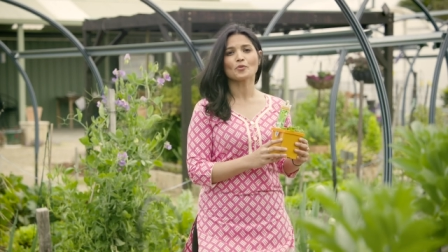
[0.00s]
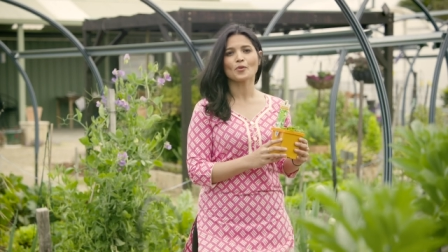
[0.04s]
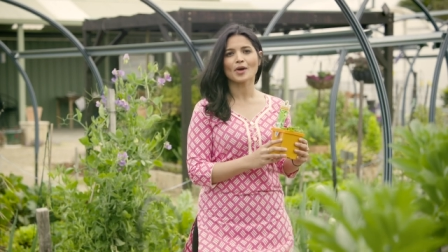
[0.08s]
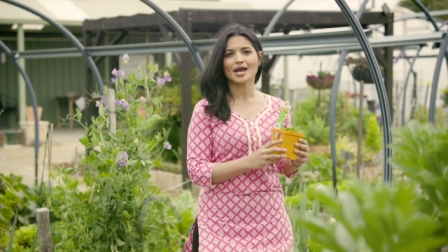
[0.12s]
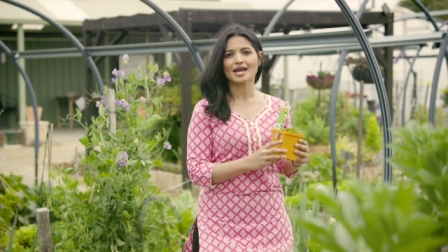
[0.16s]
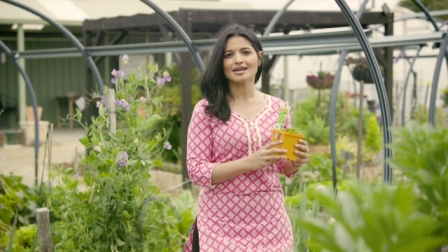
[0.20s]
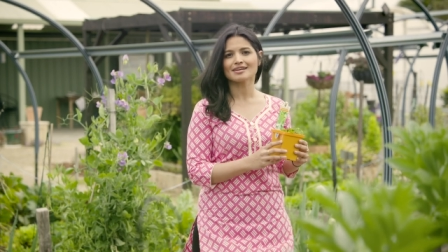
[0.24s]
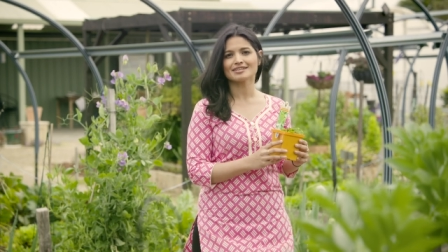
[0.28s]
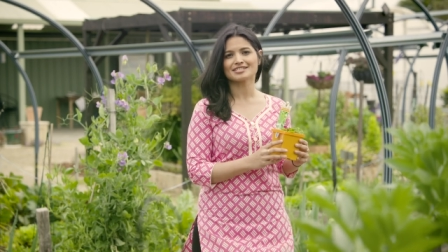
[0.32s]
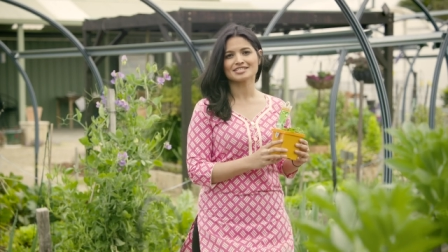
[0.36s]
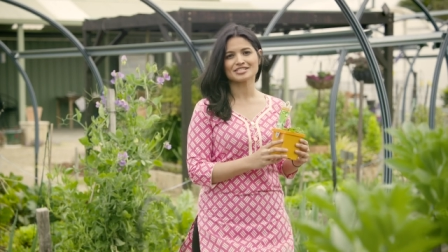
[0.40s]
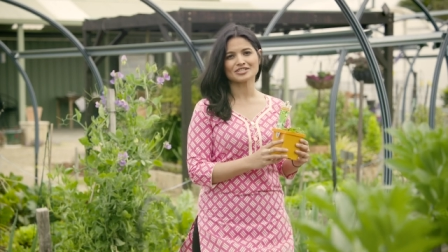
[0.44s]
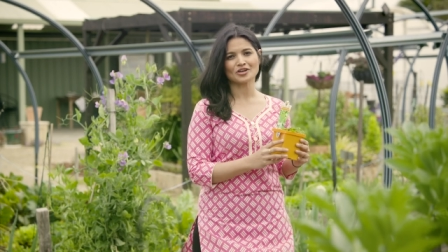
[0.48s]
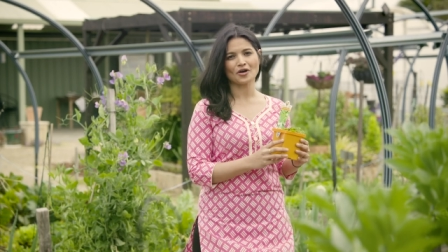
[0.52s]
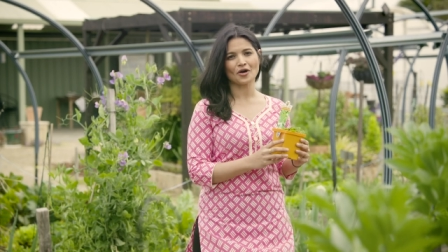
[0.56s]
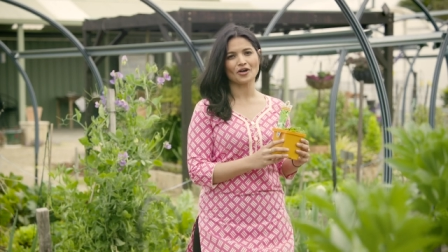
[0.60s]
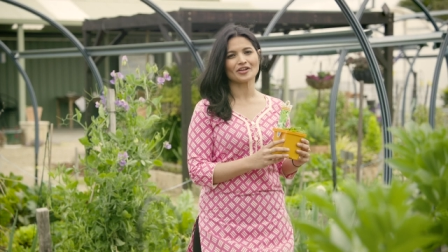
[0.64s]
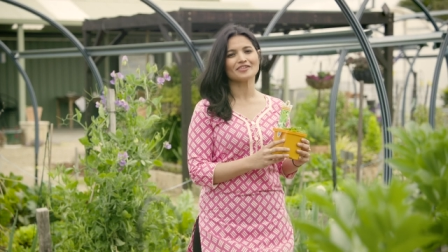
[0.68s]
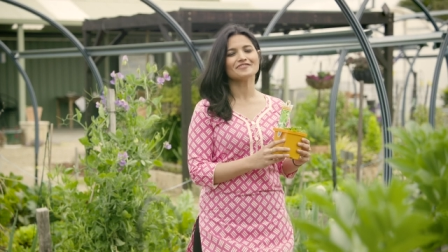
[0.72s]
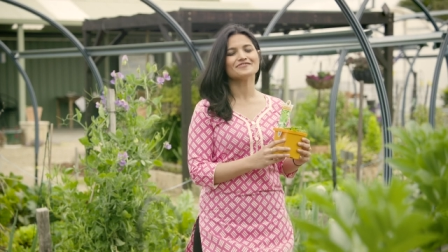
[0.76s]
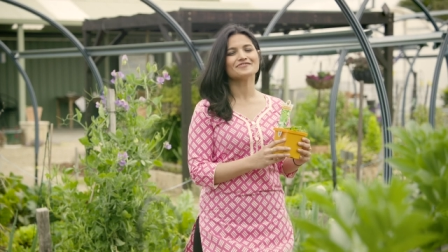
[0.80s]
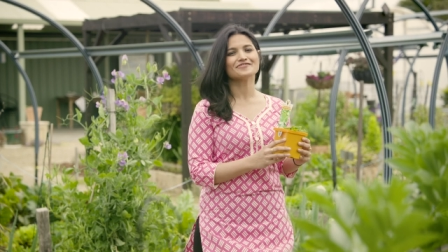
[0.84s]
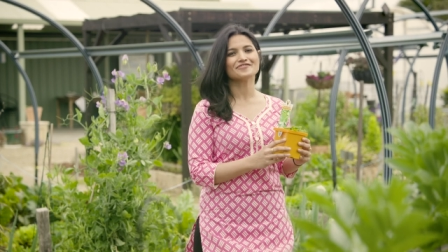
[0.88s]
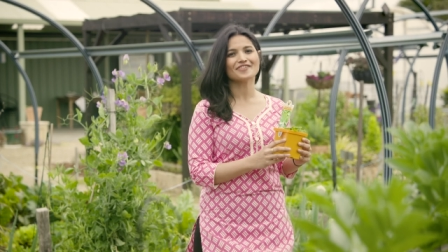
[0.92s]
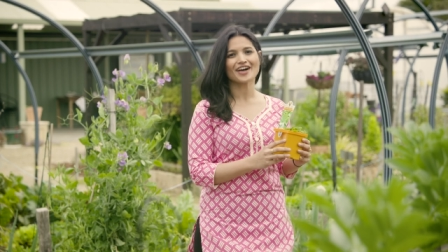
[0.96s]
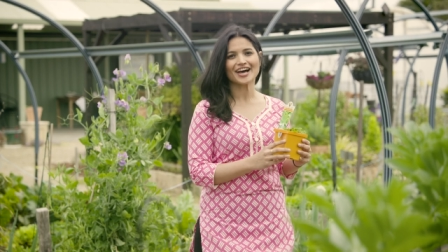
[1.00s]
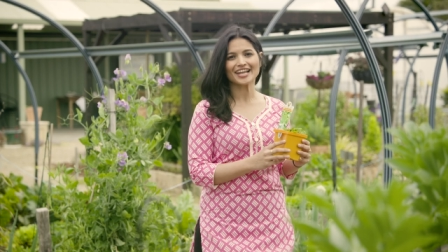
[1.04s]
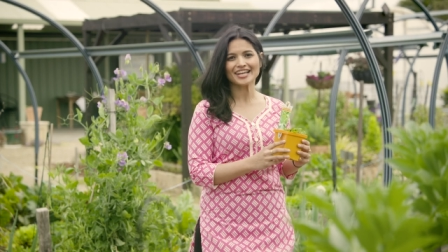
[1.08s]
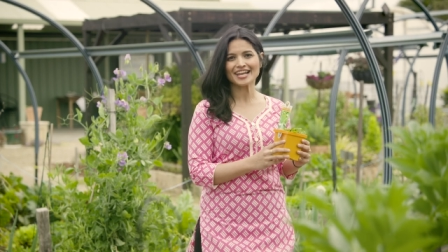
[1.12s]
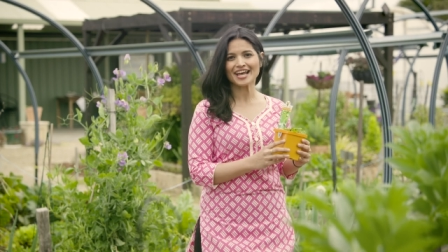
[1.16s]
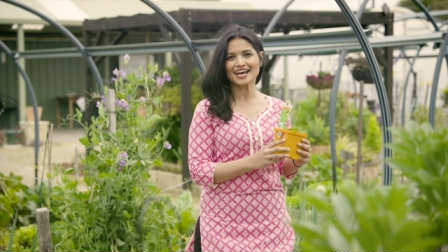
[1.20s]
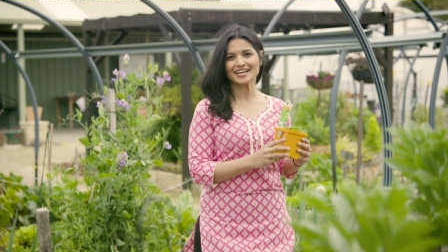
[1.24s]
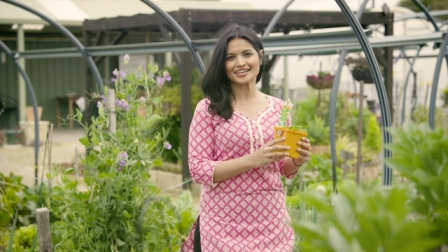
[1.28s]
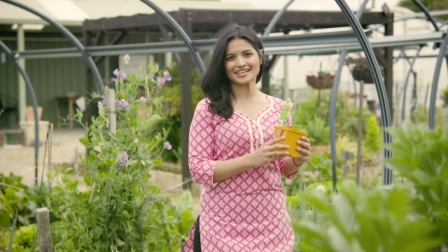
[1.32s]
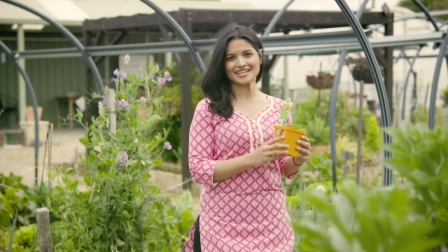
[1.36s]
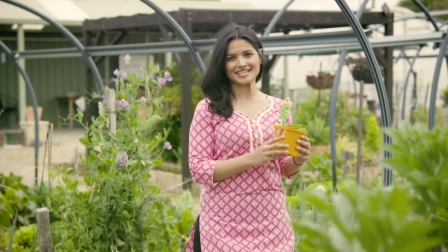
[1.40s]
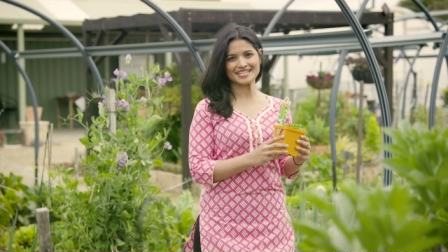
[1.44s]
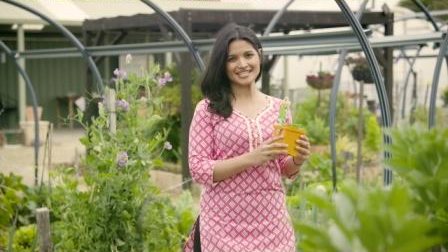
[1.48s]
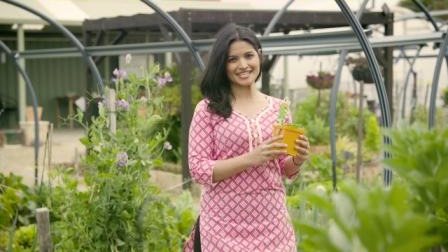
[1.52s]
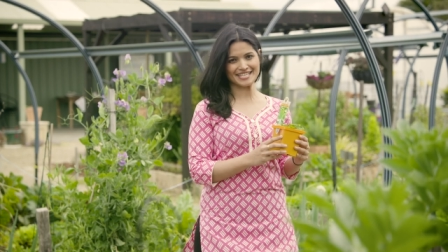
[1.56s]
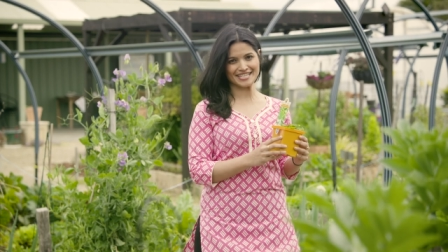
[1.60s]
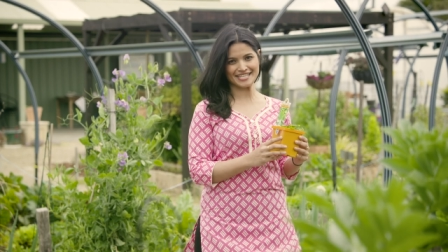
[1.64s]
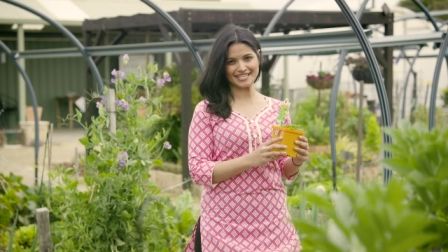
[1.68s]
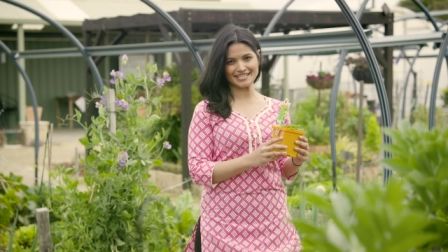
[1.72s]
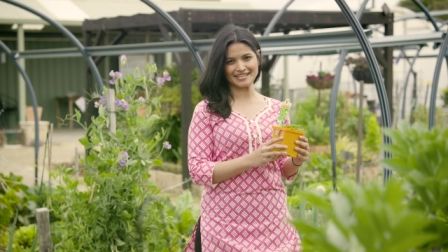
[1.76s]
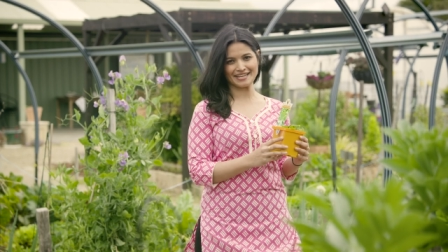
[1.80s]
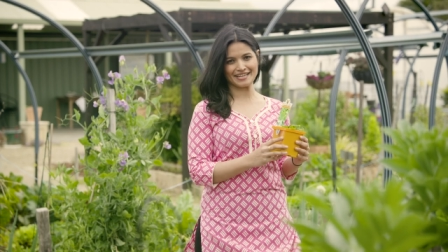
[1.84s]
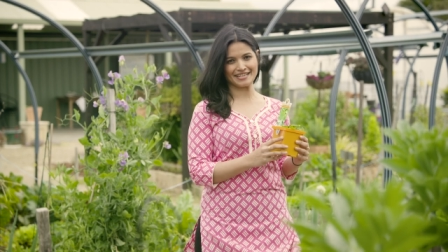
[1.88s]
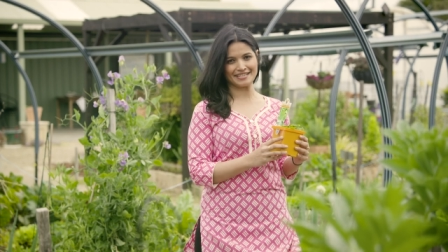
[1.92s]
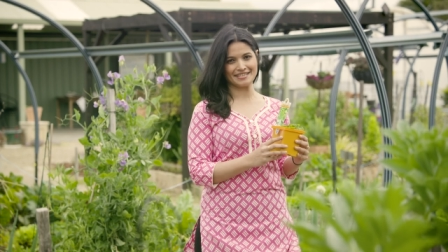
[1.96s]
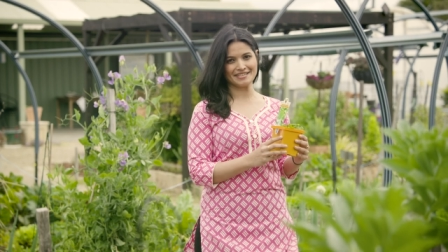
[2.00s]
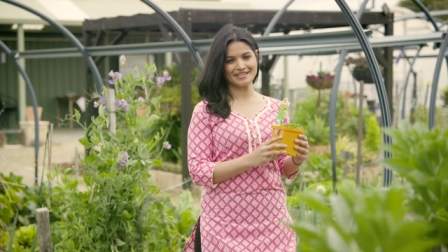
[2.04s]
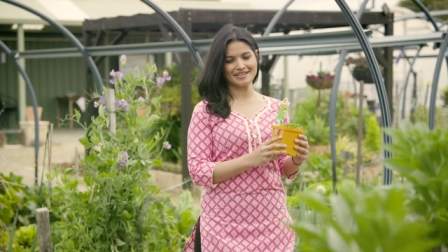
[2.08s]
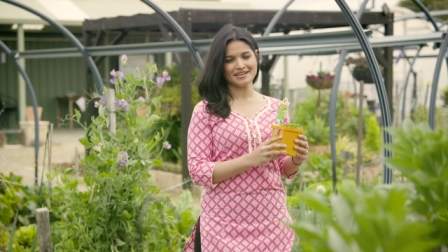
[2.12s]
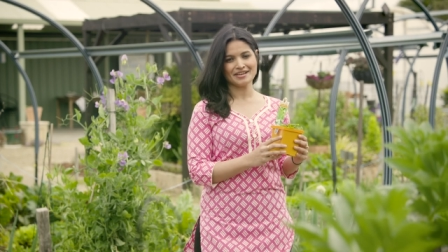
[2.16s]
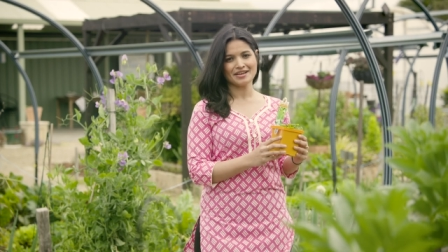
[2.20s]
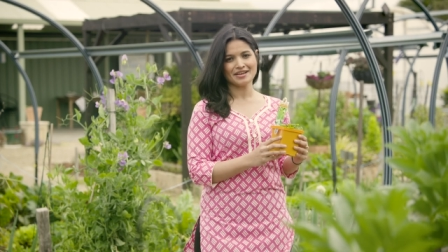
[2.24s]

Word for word: where it's called valare kire.